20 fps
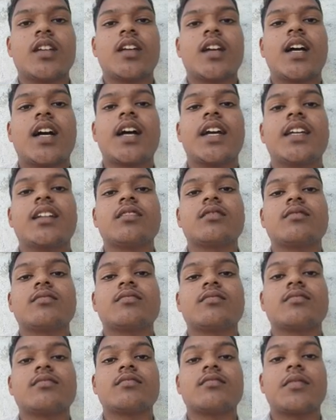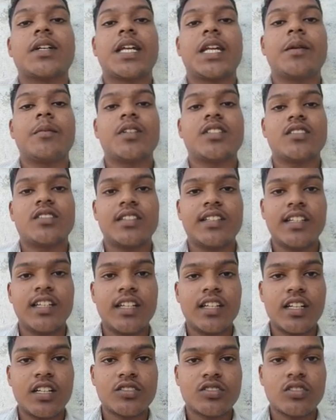Hi, my name is D.
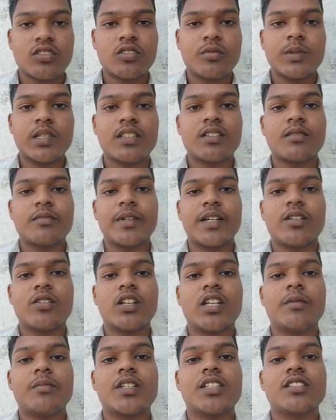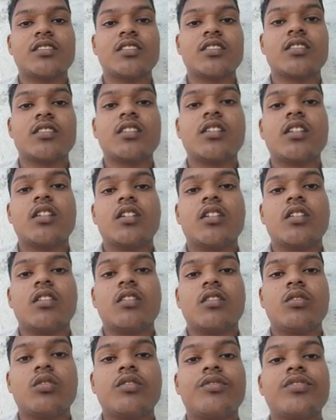Lilasha Kumar. My roll number is
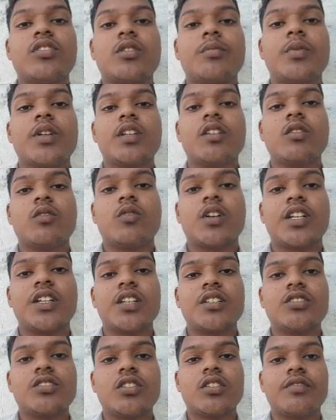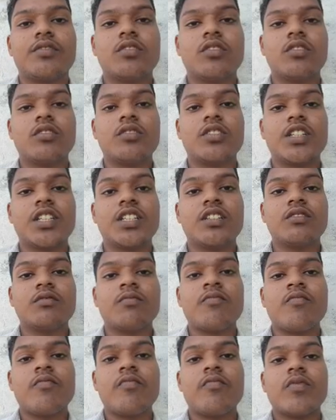24BQ180423.
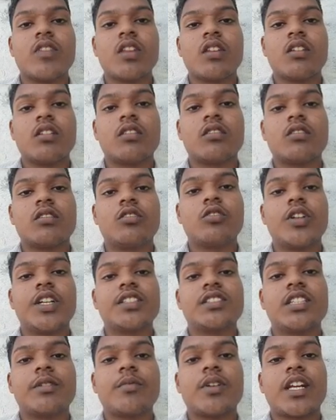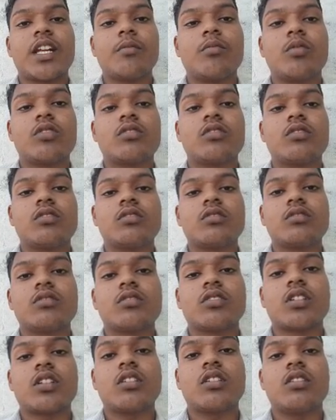Today's seminar about
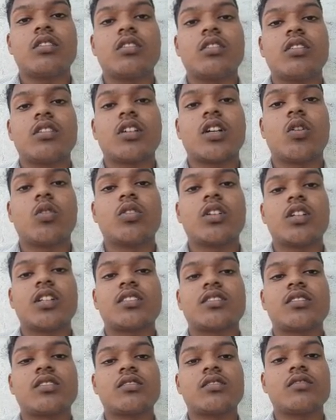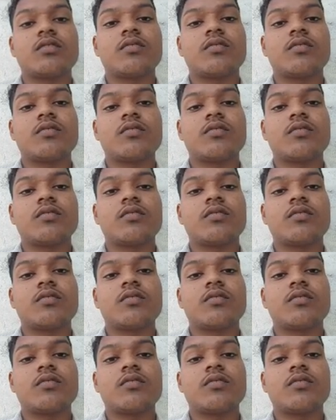counters.